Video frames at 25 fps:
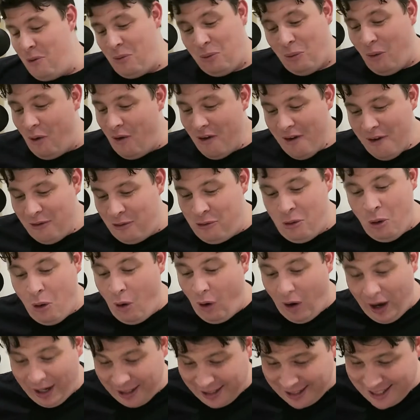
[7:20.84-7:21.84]

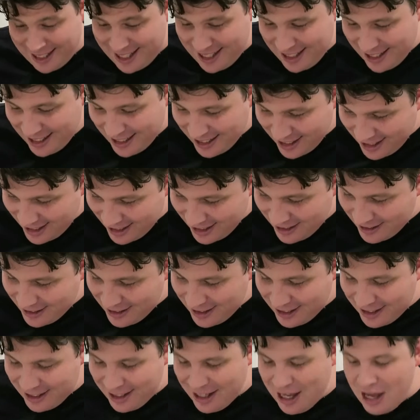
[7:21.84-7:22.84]
What?
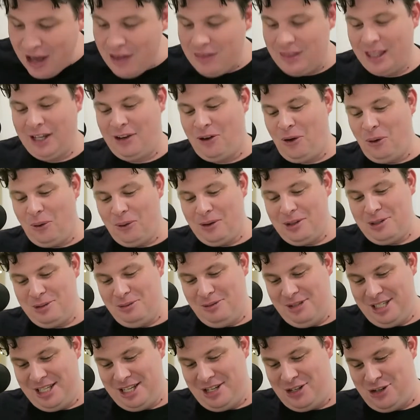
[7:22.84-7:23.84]
The cause
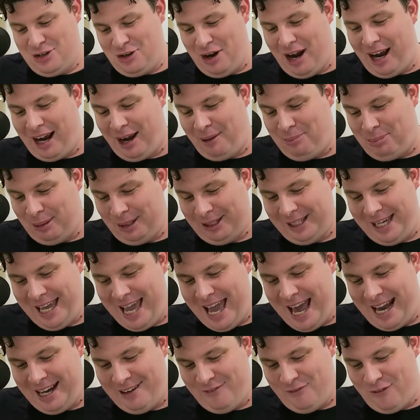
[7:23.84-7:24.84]
was a truck
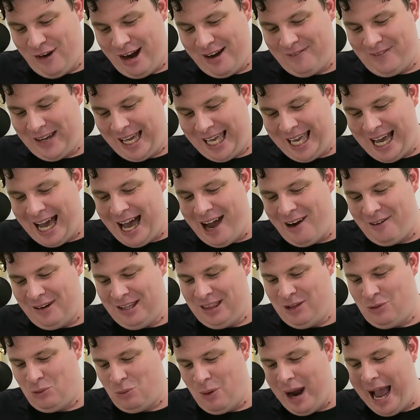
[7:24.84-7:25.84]
pulling out in front of a car
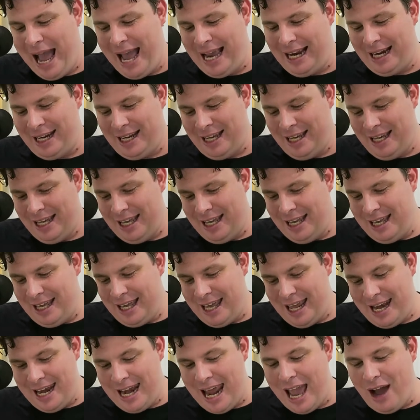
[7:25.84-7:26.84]
in the rain,
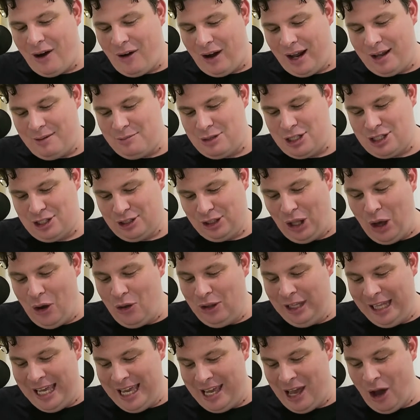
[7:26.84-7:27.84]
and now I am
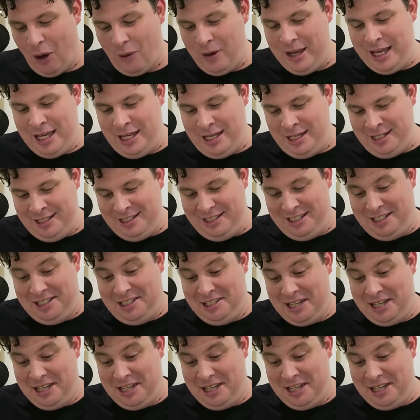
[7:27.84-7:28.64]
slowly going